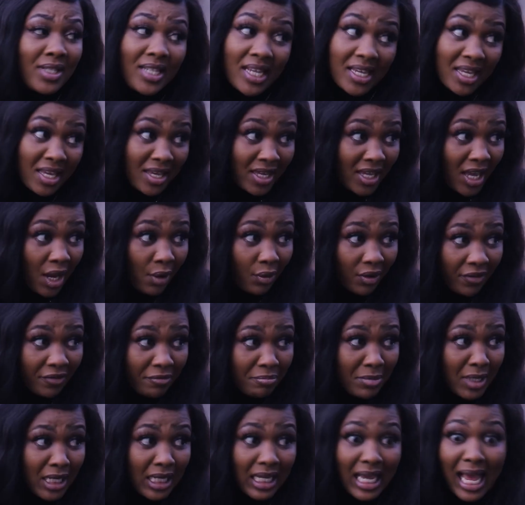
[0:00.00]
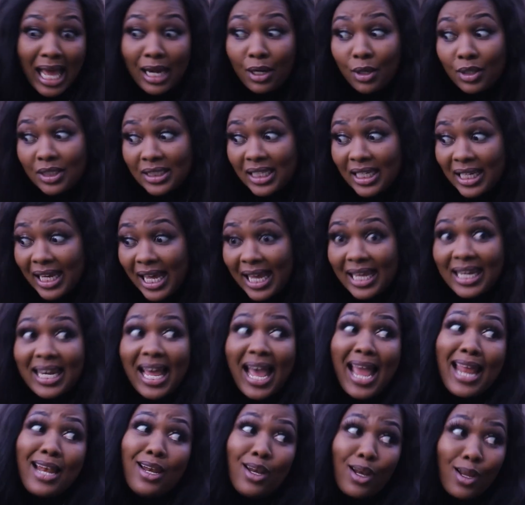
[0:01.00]
the one taking care of me. Along the
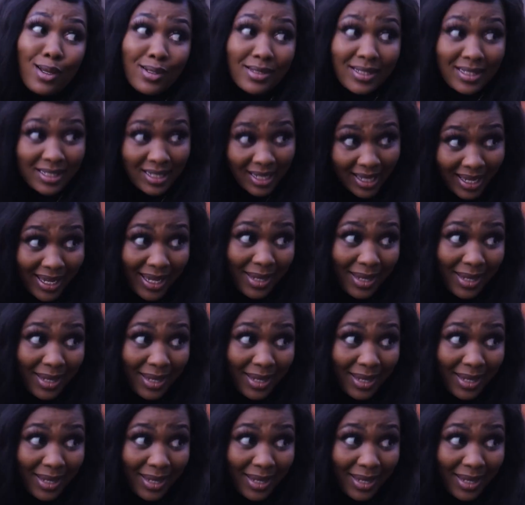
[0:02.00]
line, I lost